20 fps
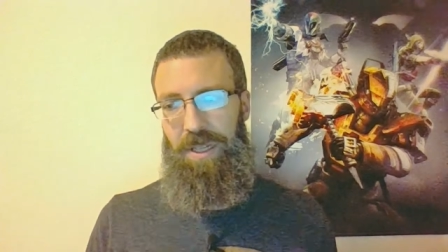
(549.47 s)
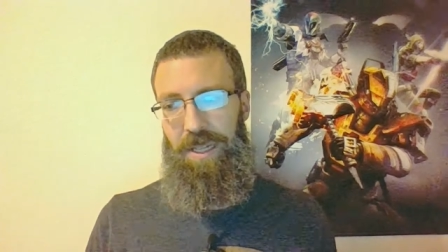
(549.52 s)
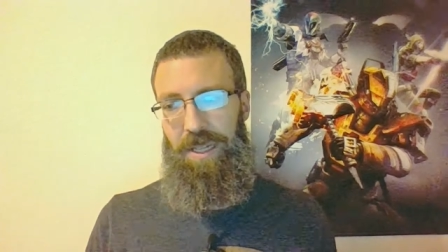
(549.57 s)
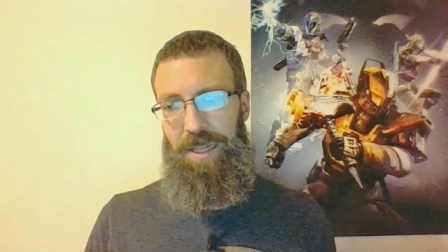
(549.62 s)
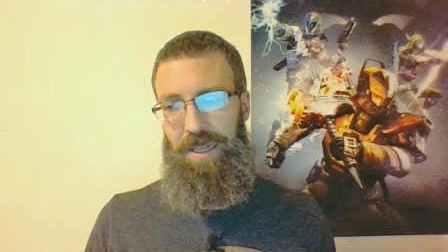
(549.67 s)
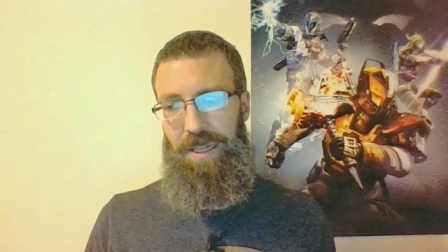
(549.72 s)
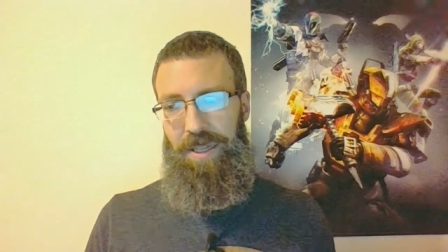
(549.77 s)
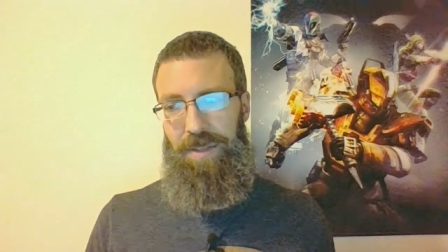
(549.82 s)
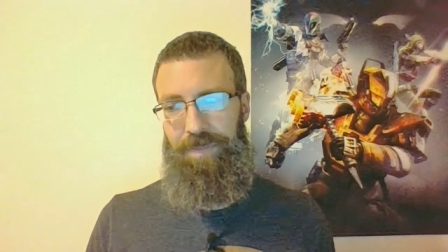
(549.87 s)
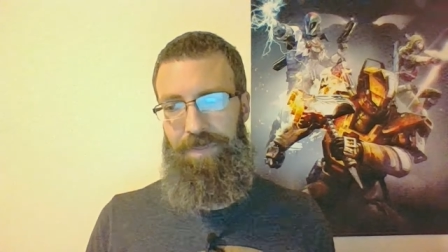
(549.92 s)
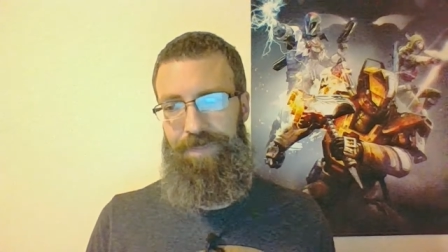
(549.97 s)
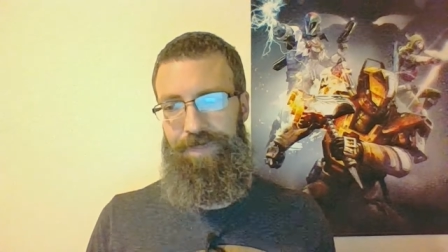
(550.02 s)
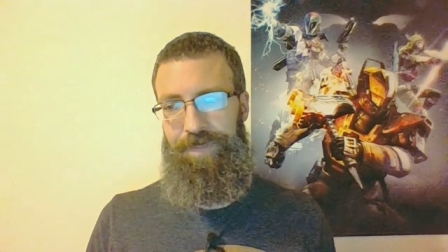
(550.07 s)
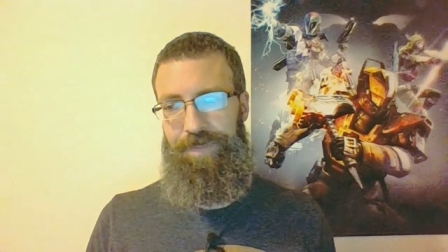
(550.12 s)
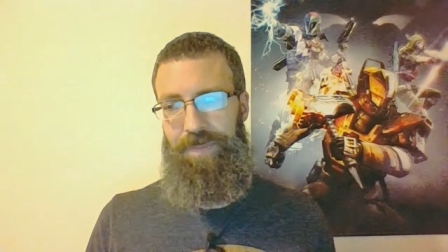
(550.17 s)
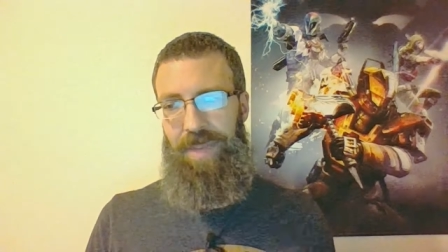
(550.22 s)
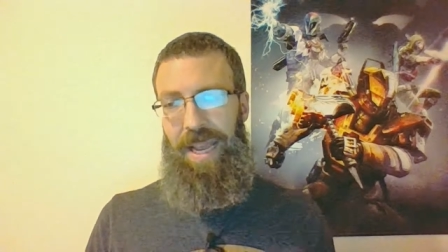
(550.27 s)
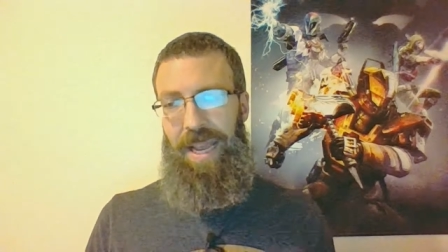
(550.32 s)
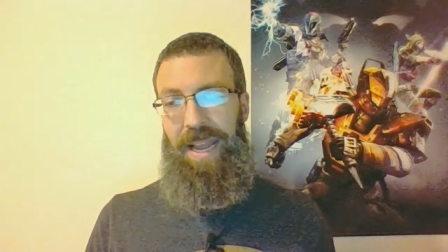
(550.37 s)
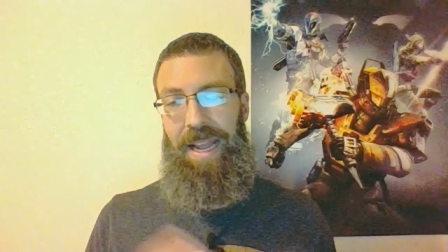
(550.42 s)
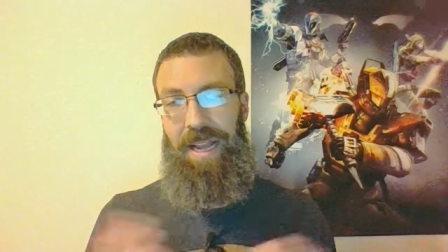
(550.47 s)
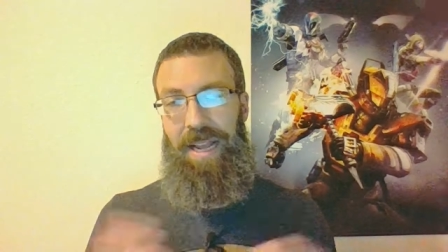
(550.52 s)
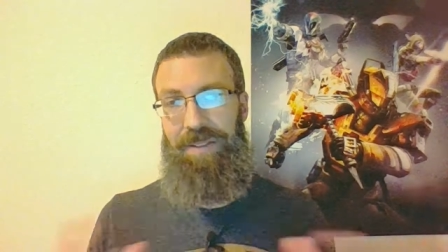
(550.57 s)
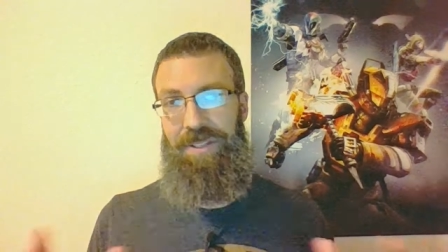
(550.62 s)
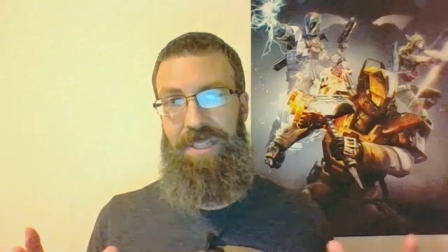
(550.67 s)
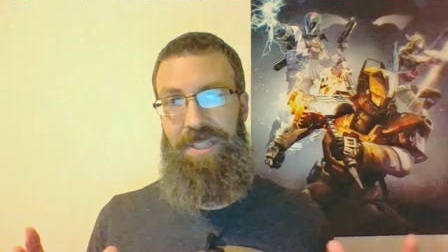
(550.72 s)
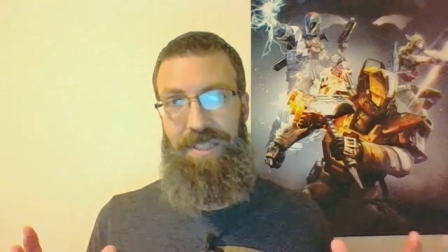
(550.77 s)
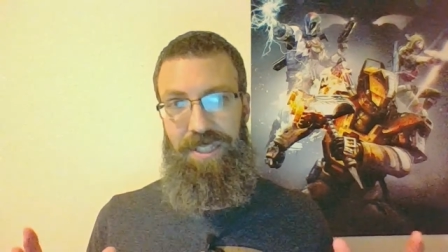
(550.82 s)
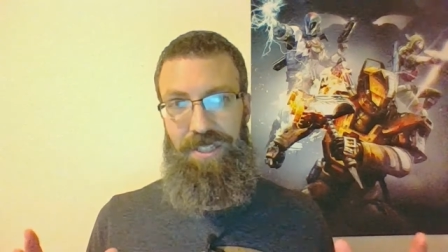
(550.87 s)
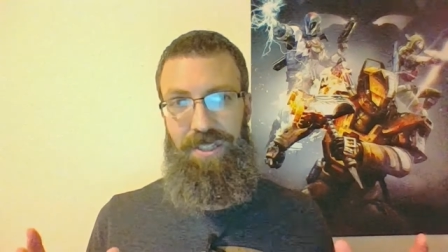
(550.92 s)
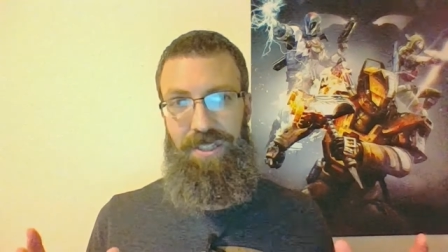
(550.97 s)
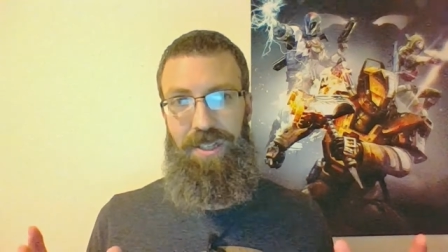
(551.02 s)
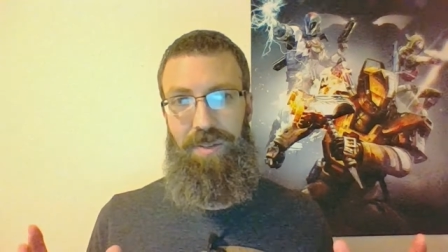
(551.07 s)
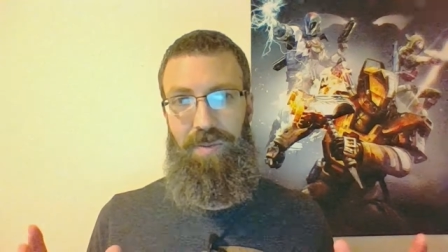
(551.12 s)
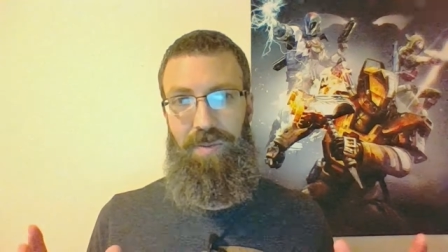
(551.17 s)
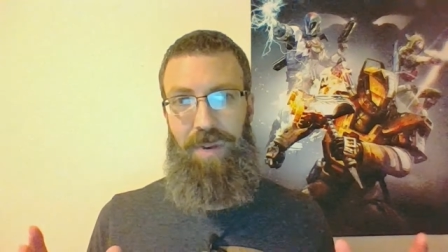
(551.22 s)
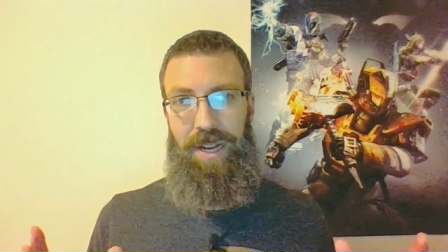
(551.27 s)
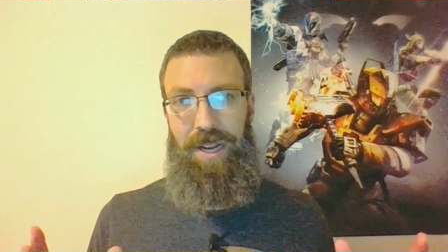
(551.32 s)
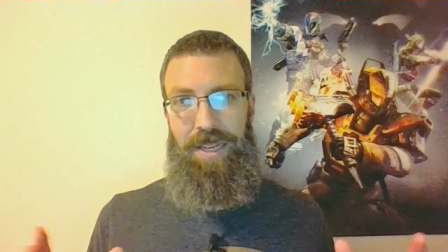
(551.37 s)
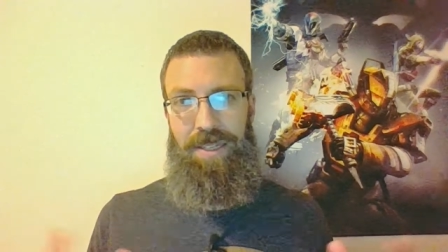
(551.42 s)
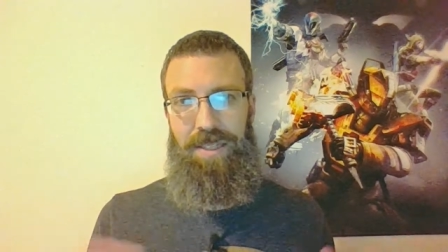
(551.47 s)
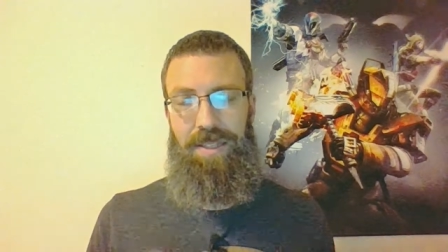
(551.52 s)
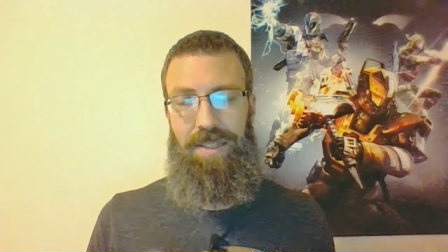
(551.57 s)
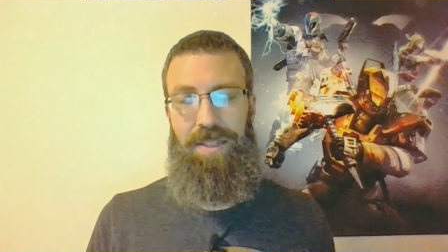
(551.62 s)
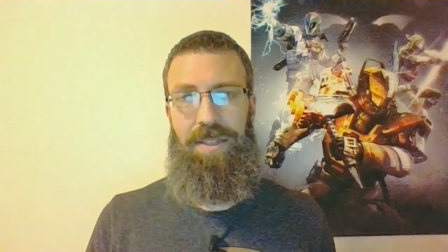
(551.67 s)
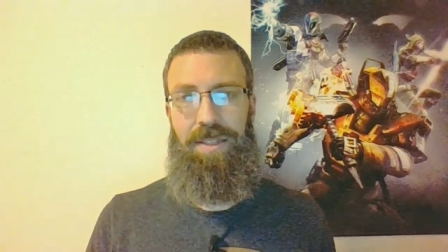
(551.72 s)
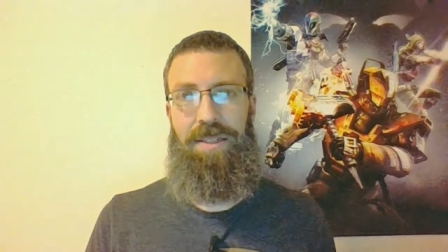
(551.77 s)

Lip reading: I have seen this done right.